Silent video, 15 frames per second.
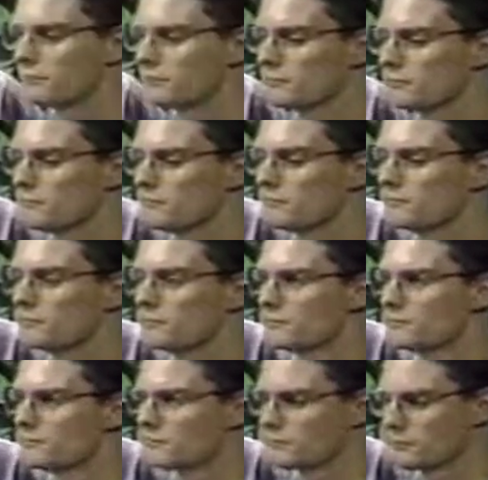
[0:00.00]

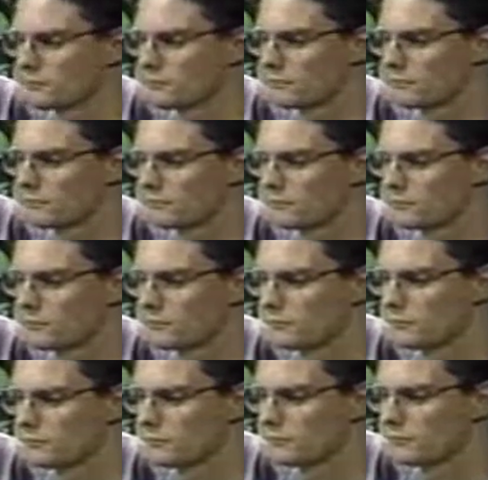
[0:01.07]

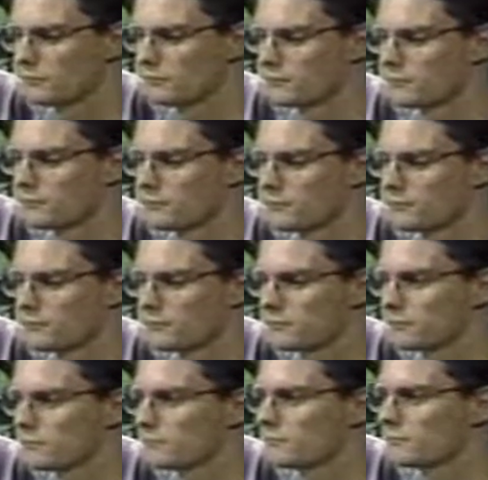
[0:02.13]

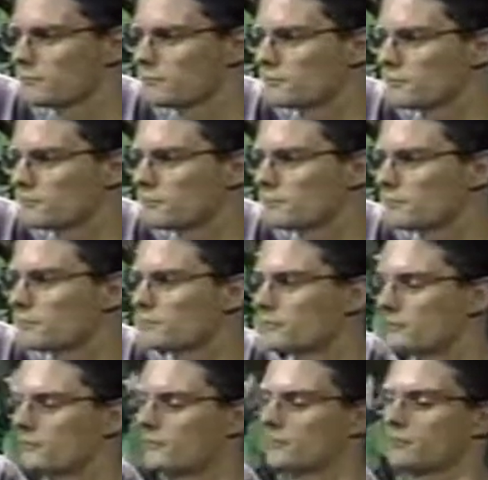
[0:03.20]

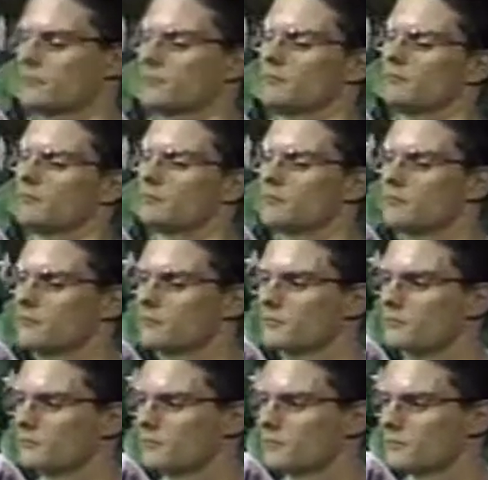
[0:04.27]

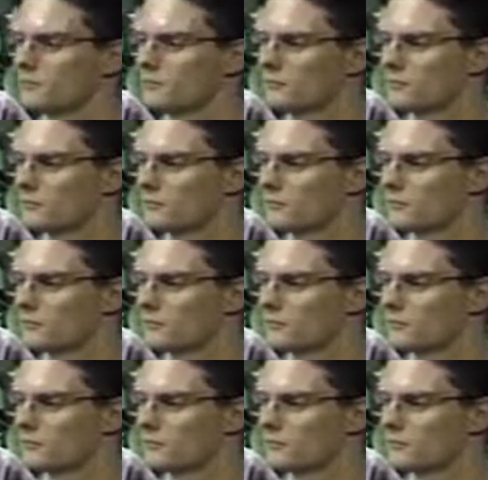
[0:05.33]
No words are spoken by the person on screen.